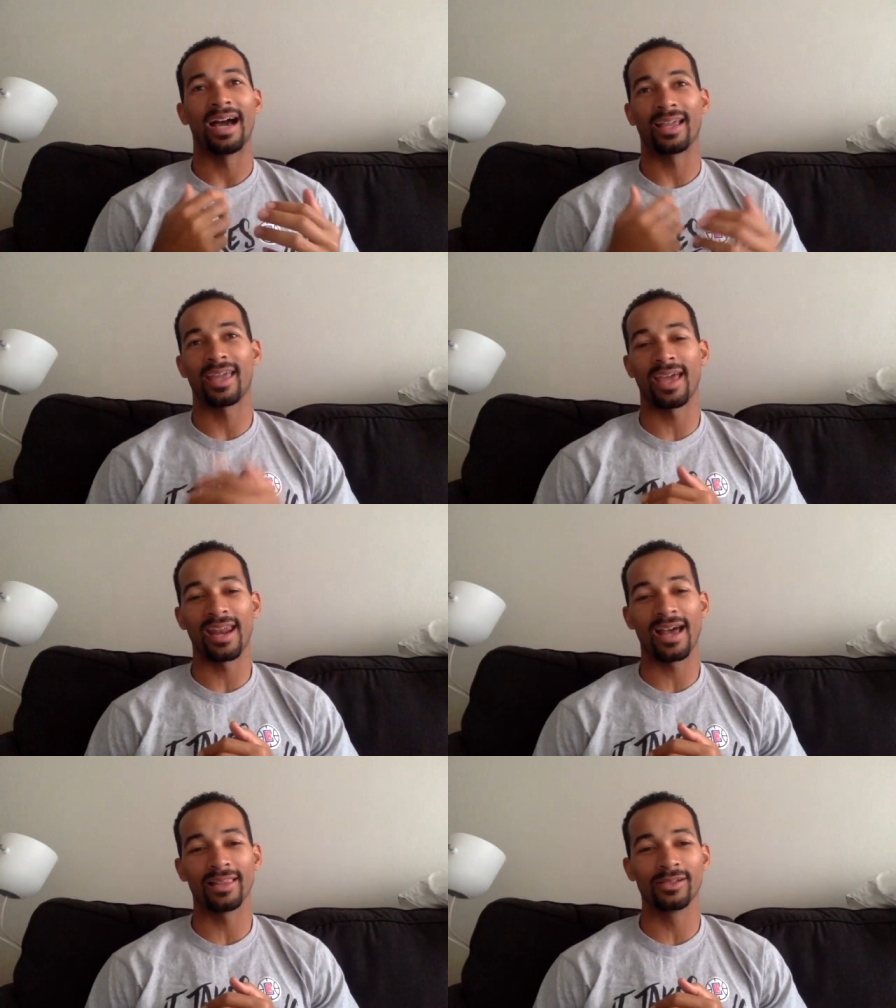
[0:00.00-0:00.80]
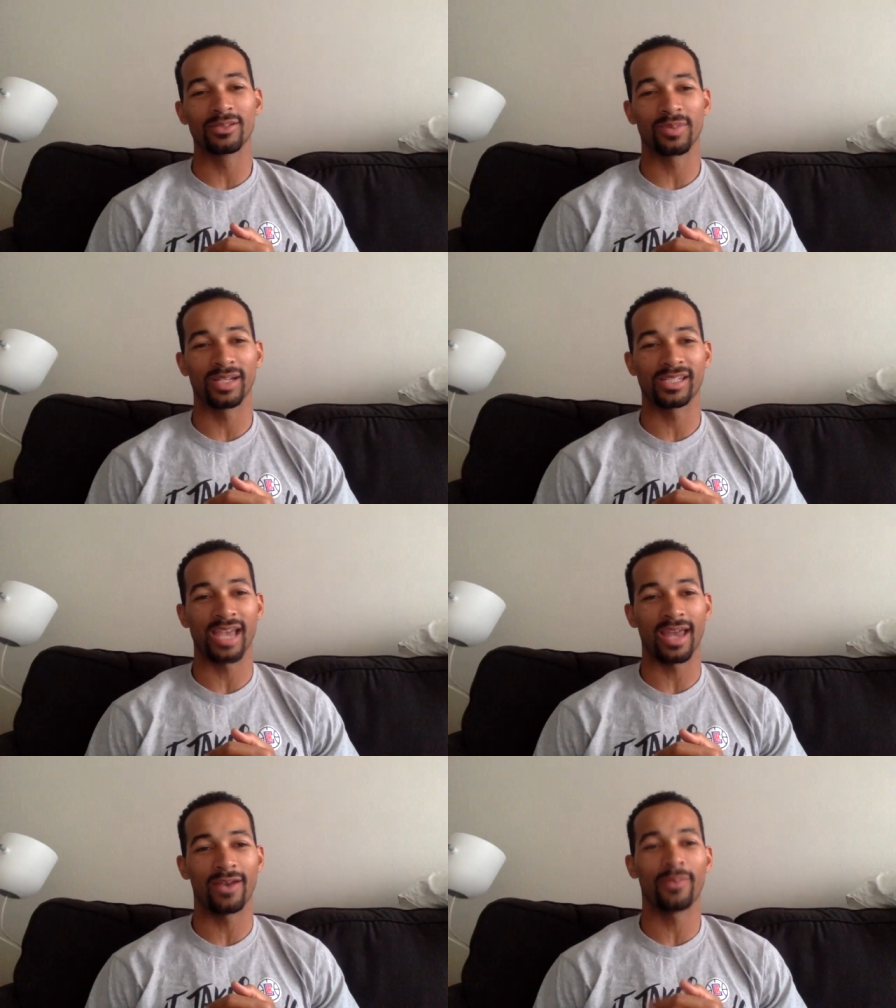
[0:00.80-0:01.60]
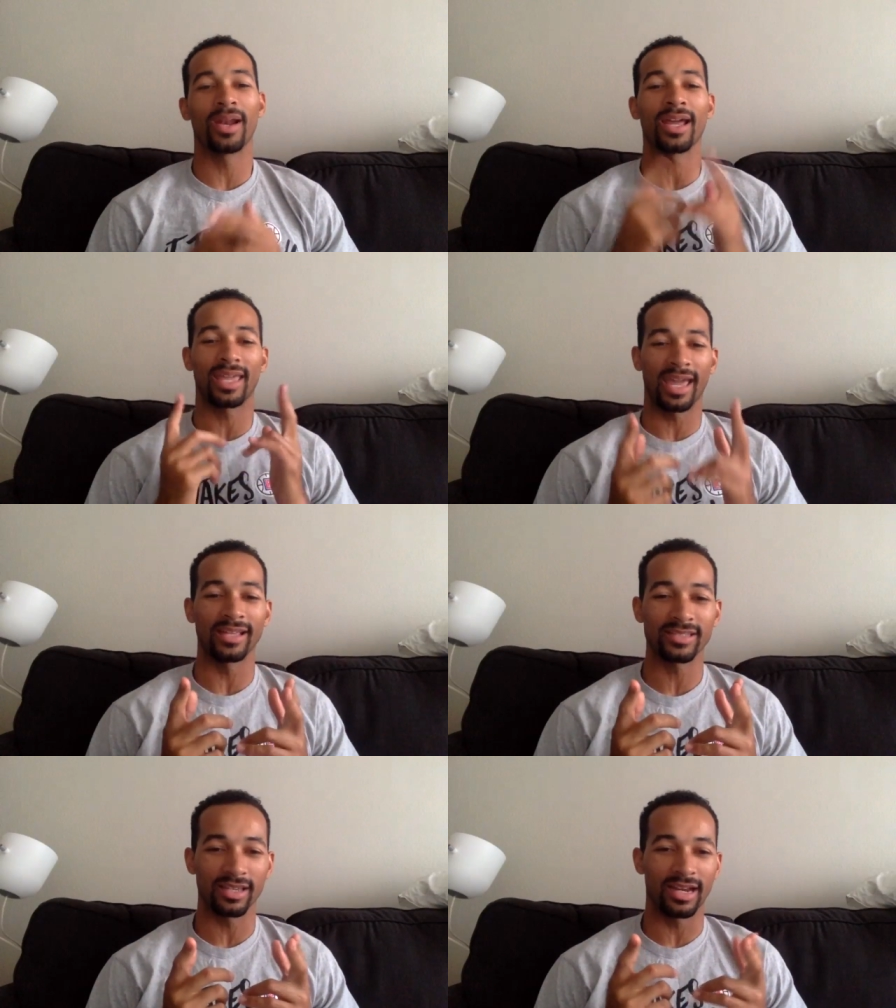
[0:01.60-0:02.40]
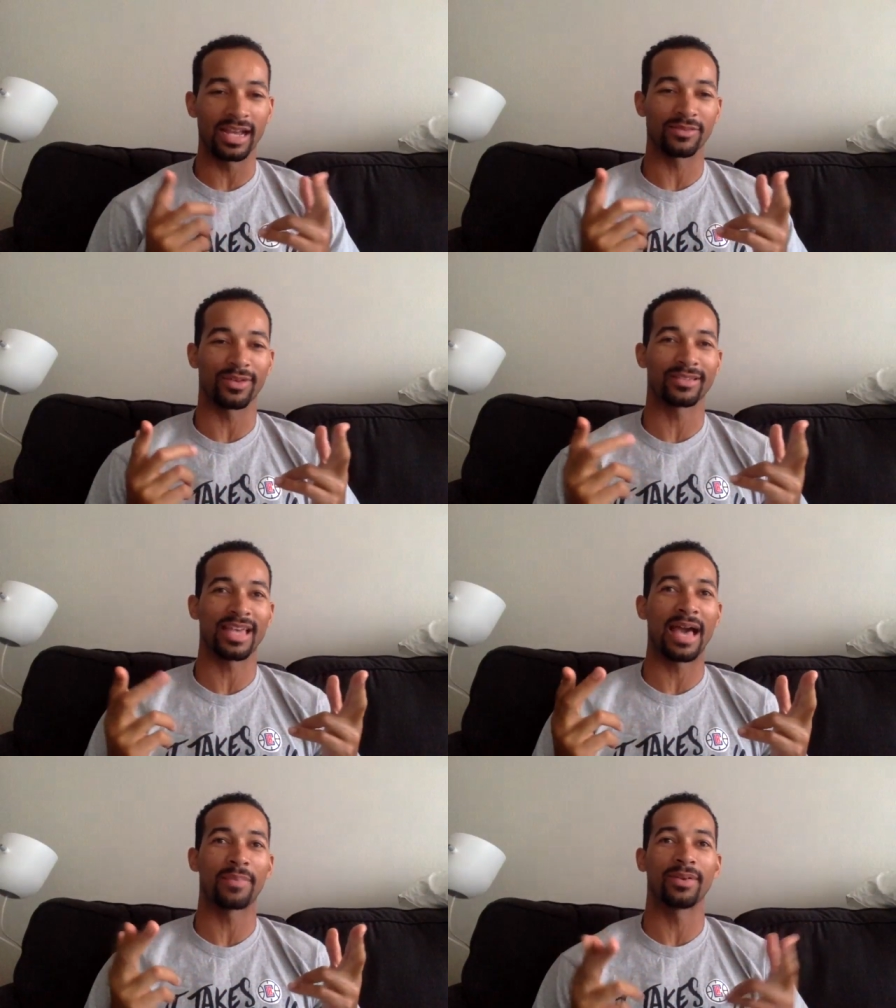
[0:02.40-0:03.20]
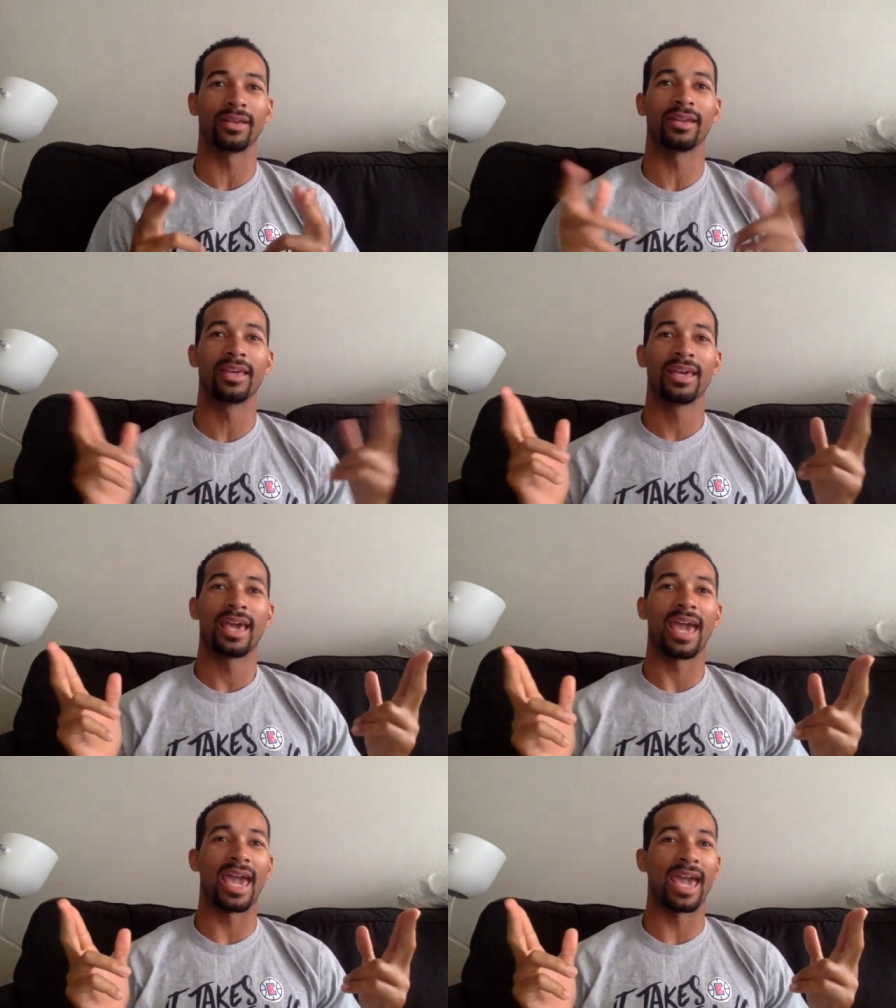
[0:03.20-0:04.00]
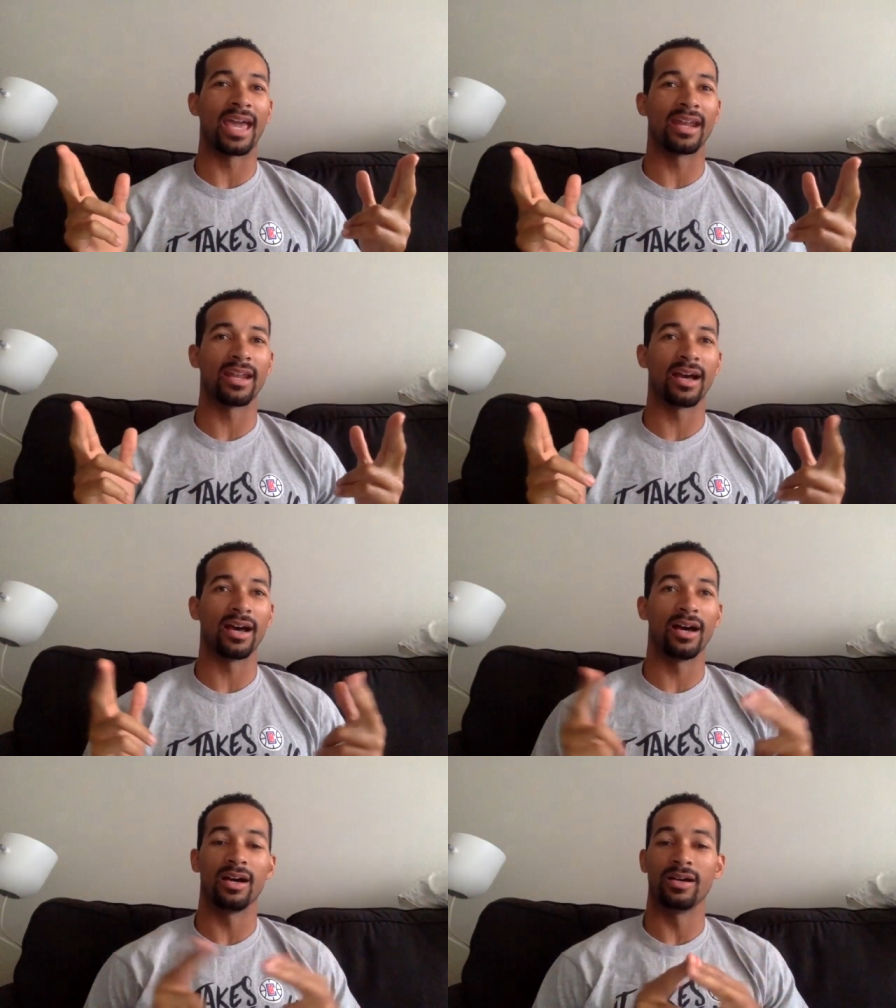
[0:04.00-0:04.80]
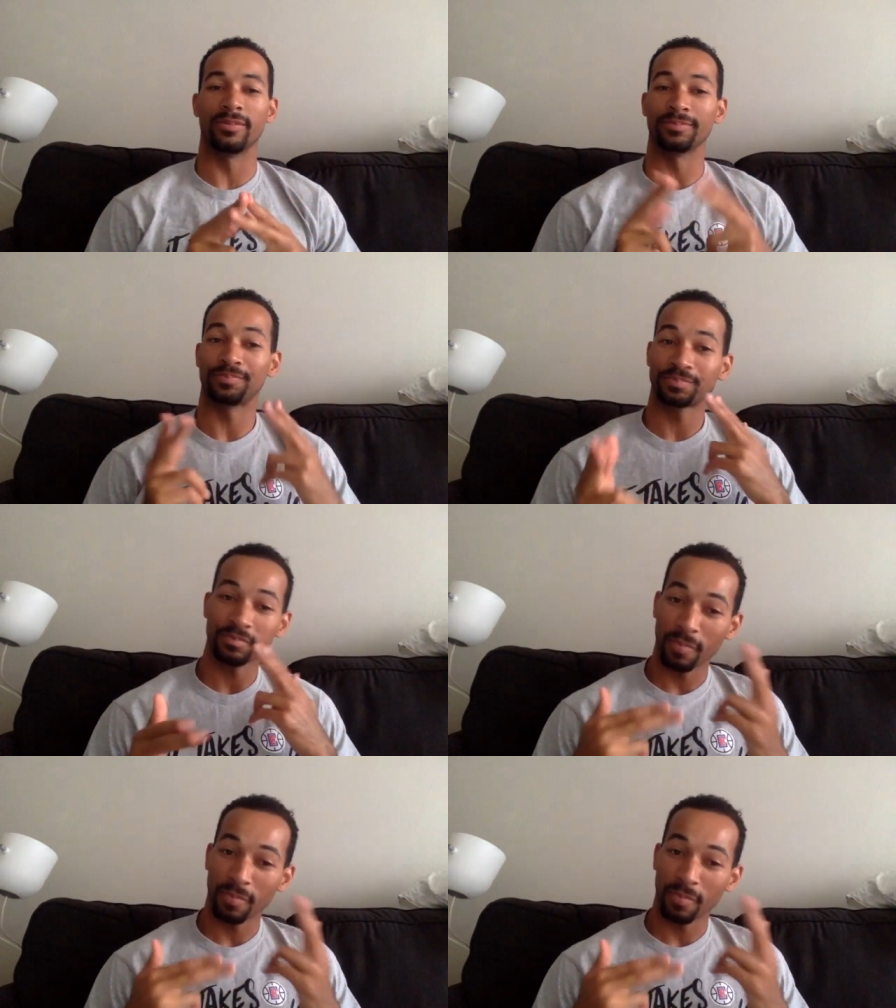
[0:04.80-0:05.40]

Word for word: I cannot lose my channel, but I can tell you guys what's happening. And um,